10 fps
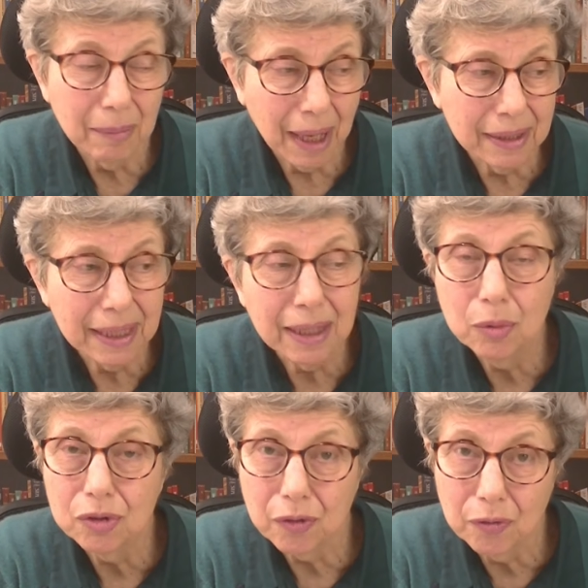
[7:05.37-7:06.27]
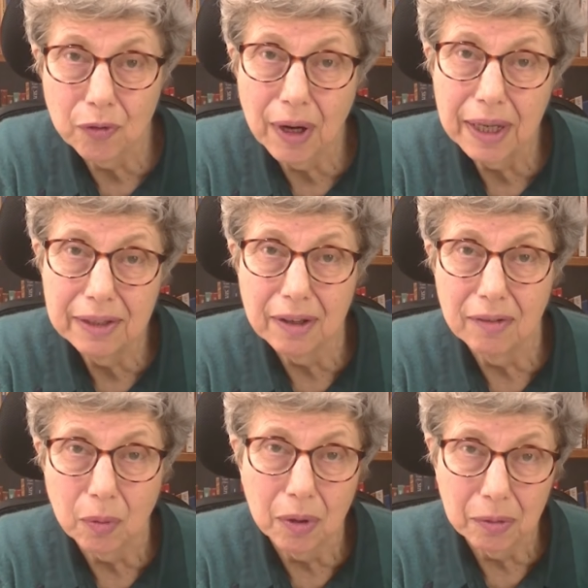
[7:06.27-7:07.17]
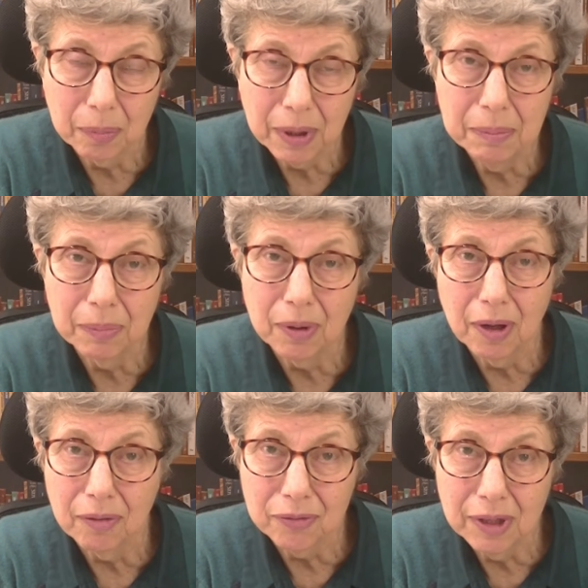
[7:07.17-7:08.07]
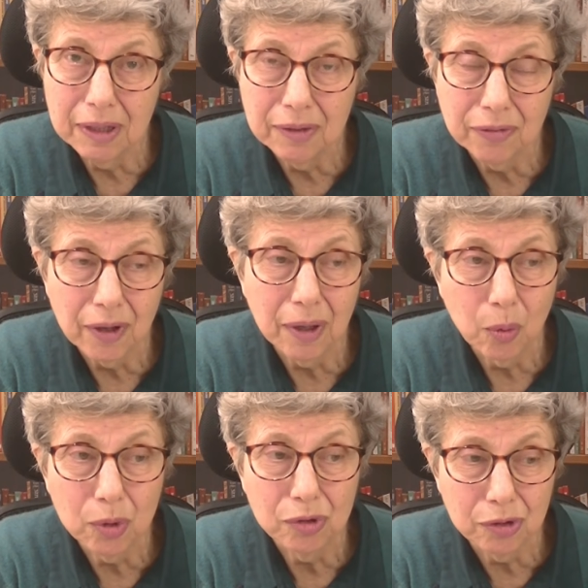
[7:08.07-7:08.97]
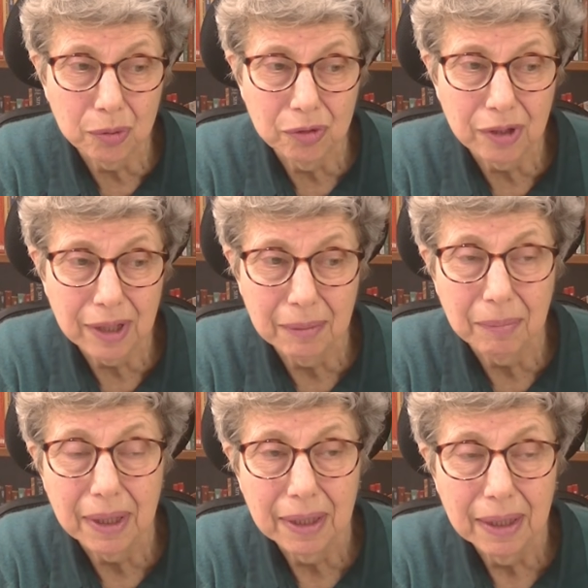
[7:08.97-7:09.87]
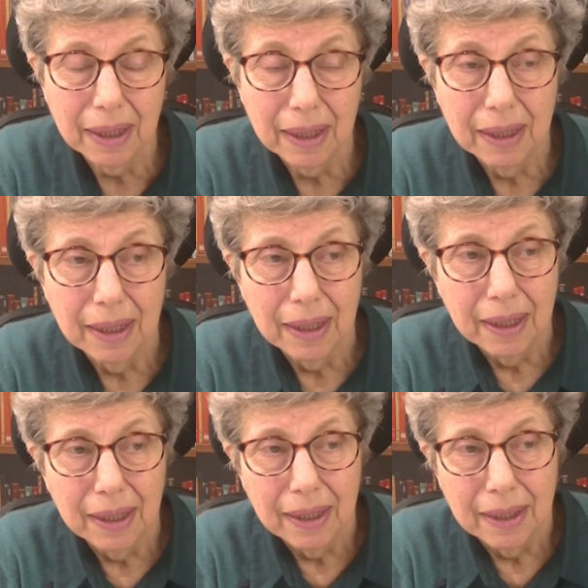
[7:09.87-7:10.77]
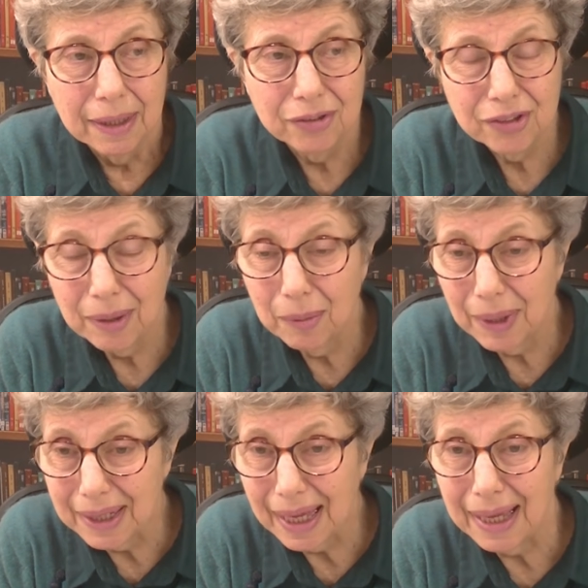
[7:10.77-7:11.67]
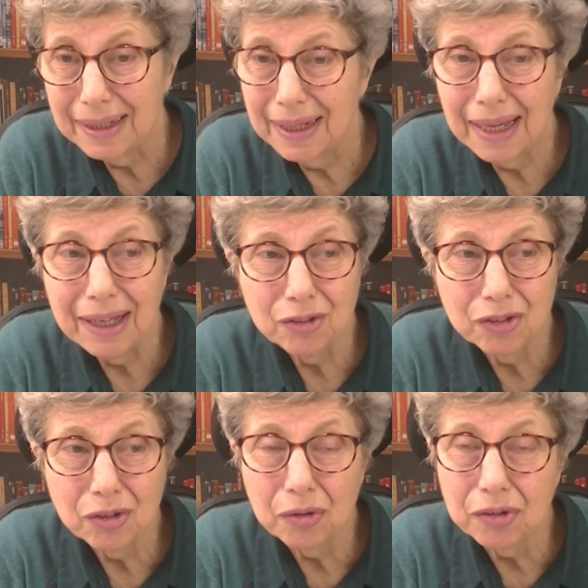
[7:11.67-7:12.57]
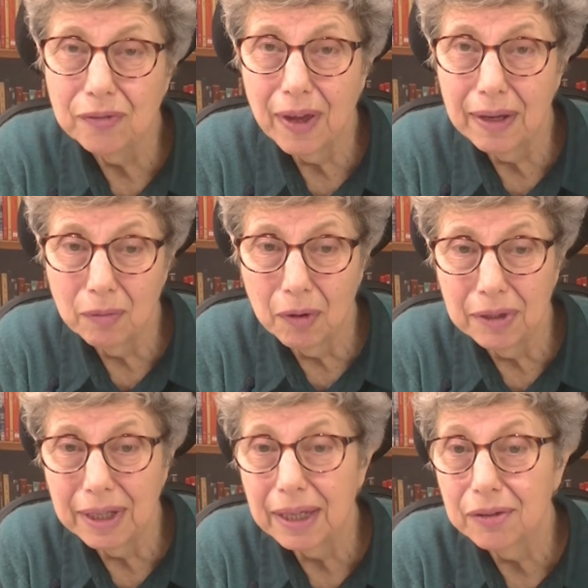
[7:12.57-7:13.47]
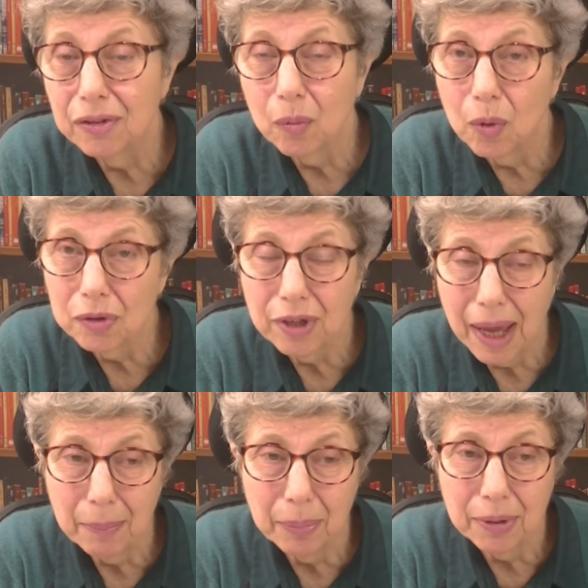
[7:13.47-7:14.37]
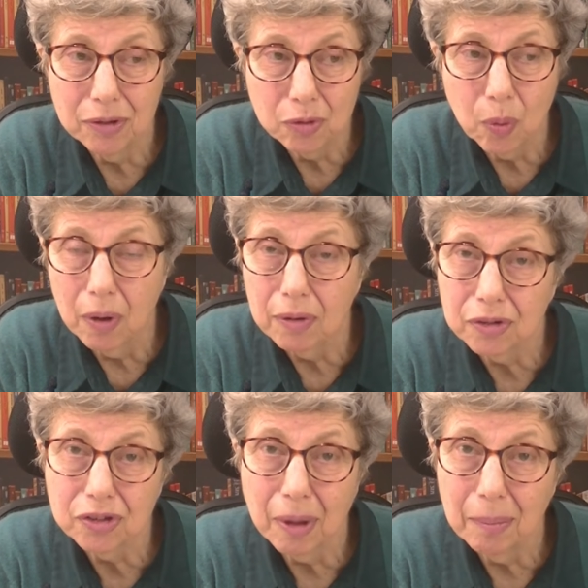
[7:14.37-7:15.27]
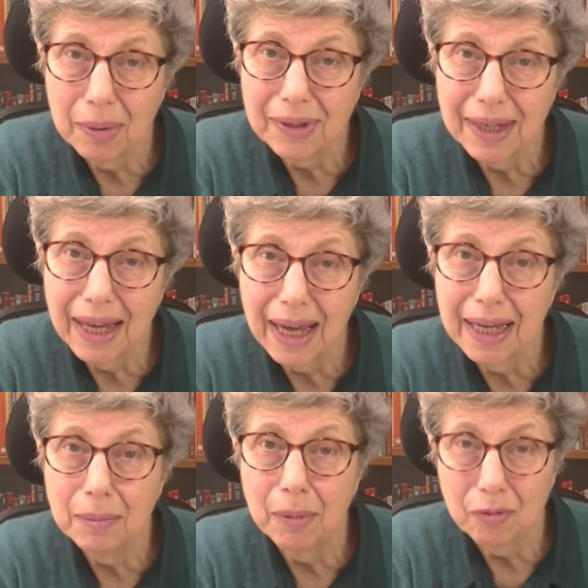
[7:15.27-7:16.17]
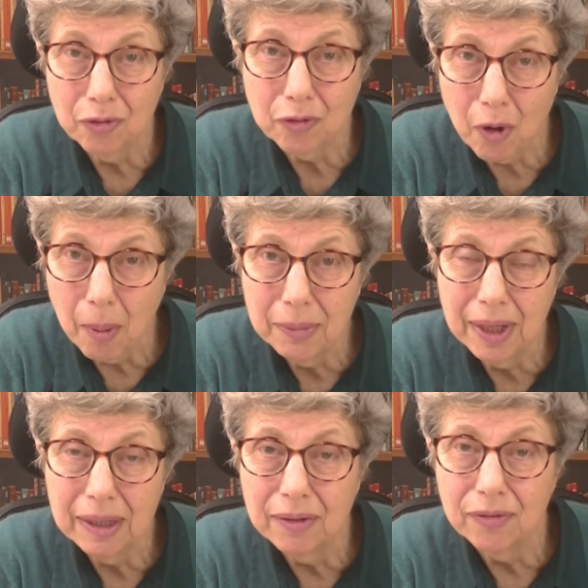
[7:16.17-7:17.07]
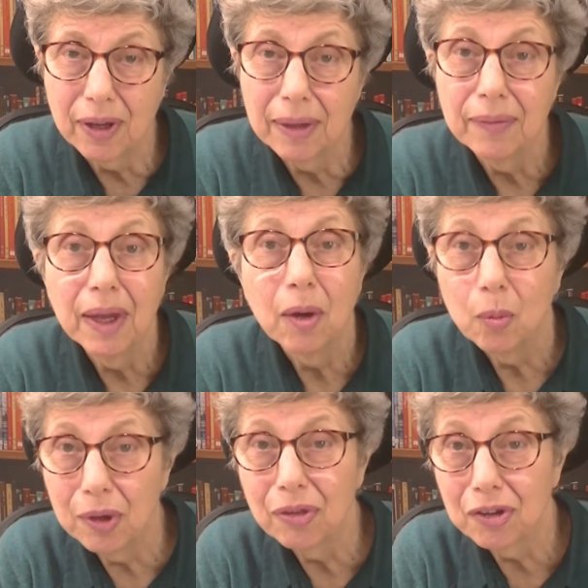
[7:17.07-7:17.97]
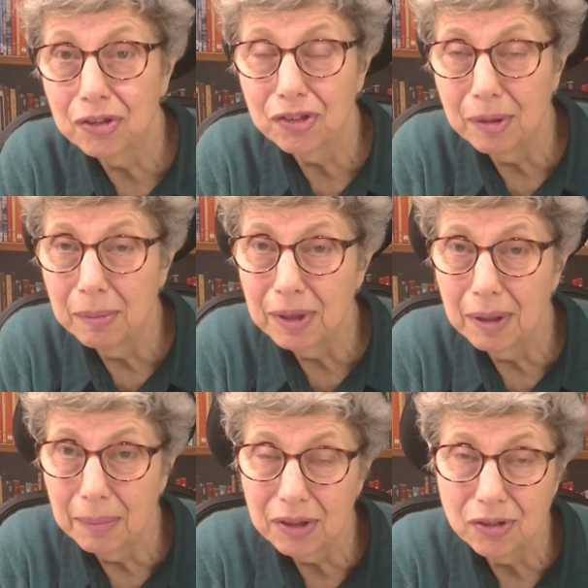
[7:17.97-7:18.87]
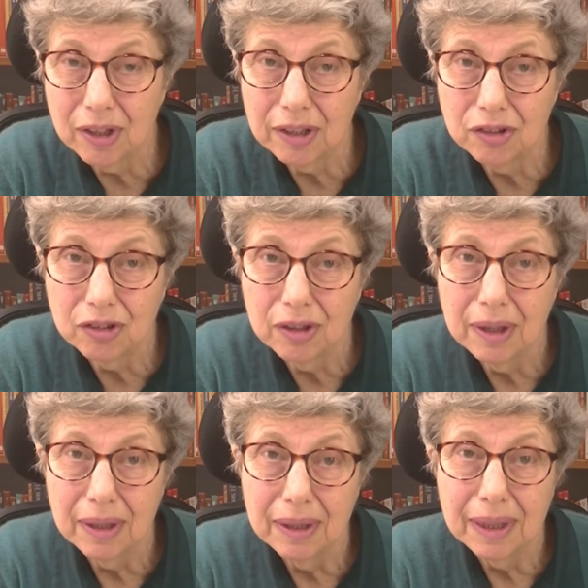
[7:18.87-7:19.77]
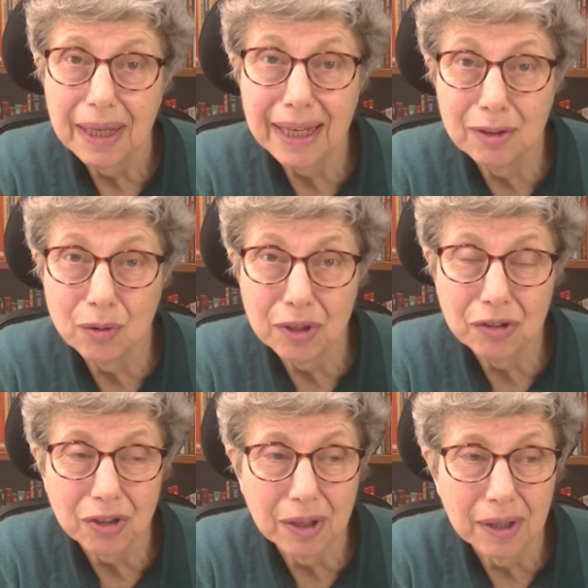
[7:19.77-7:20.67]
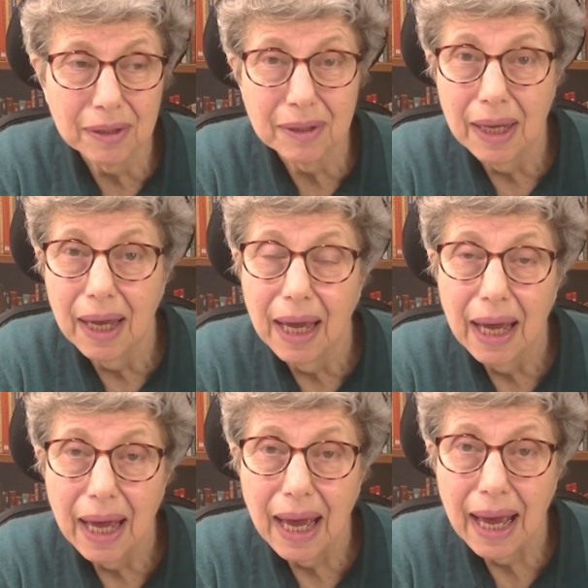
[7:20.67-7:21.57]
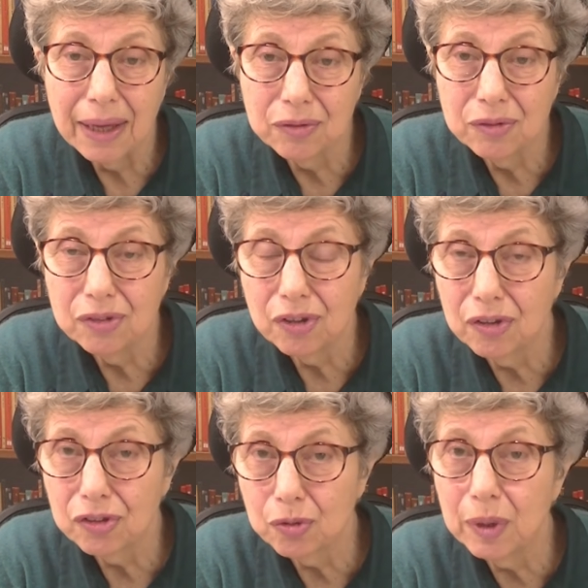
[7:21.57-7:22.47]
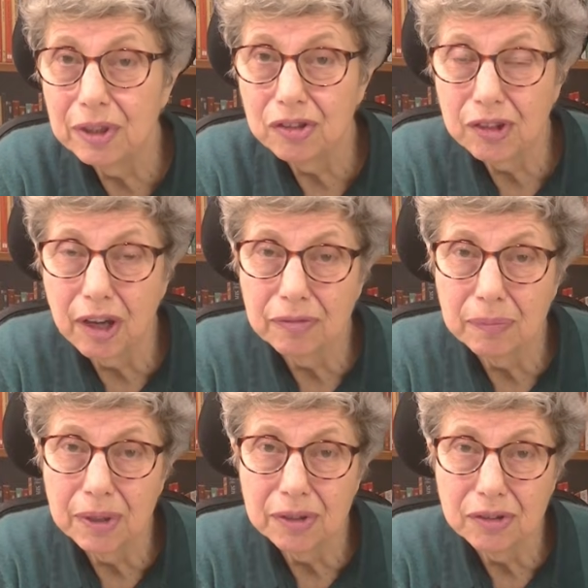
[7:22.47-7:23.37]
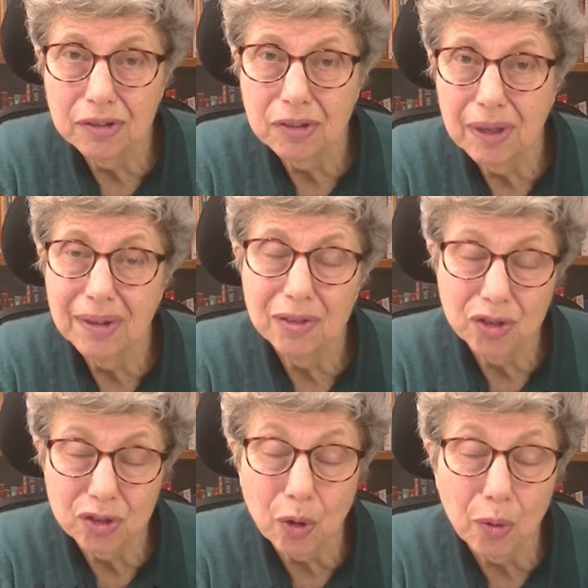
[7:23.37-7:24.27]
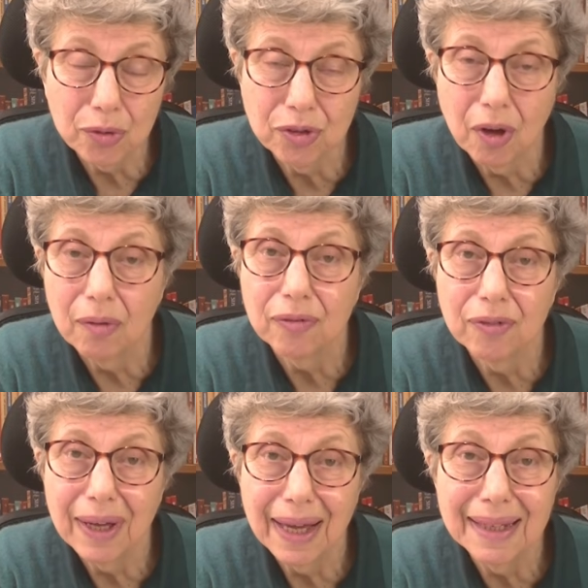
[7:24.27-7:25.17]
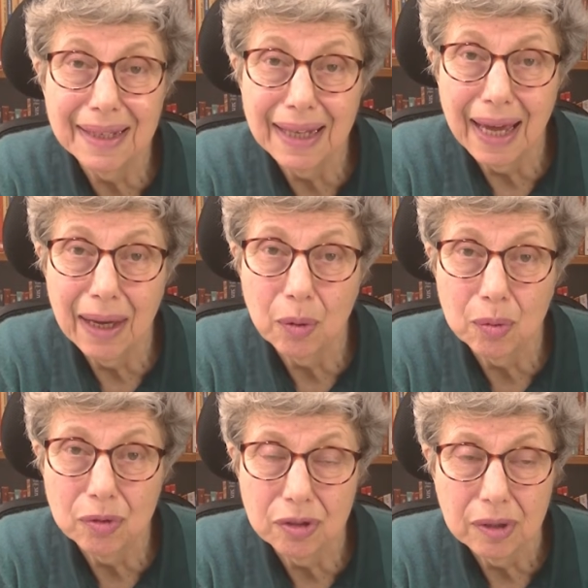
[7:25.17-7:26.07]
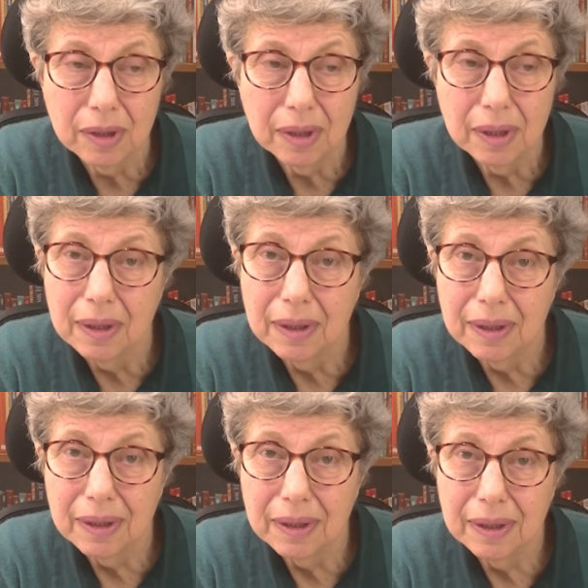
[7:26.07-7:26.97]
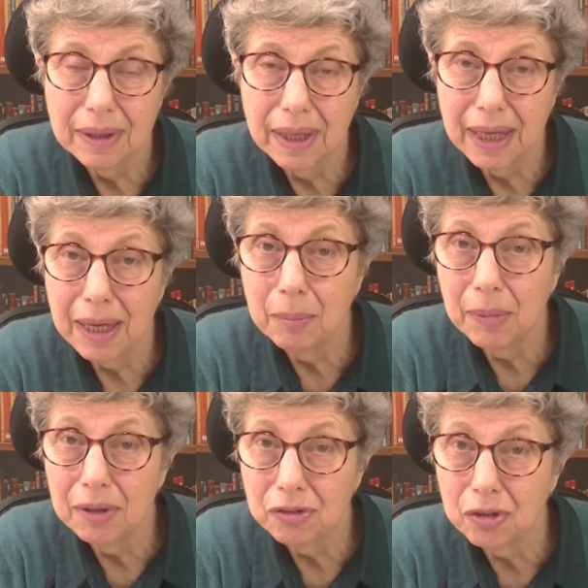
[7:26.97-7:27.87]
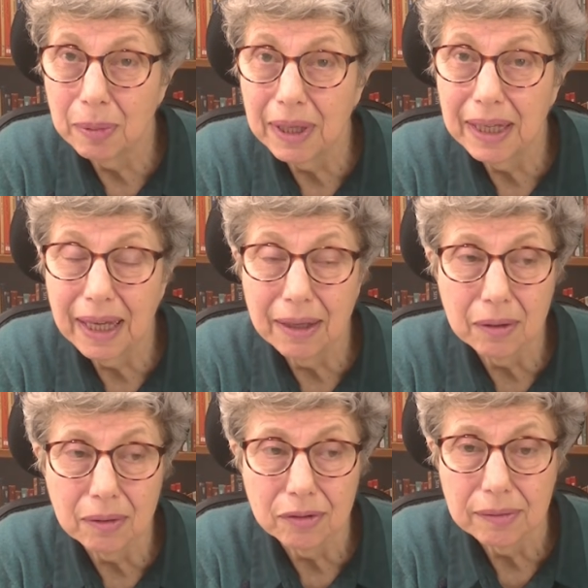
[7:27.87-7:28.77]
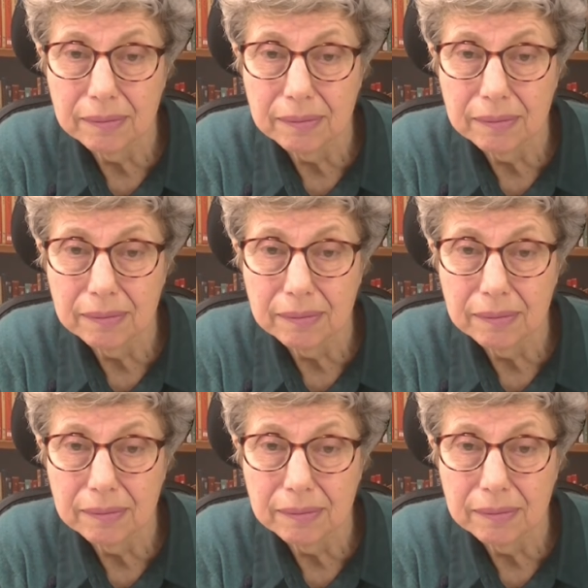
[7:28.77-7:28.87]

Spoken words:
And he was afraid of what the people of Nineveh would do to him. So again, it's sort of ironic that what happened was somebody came from Nineveh with a similar message in return. And the Swedish government sort of allowed him to be killed.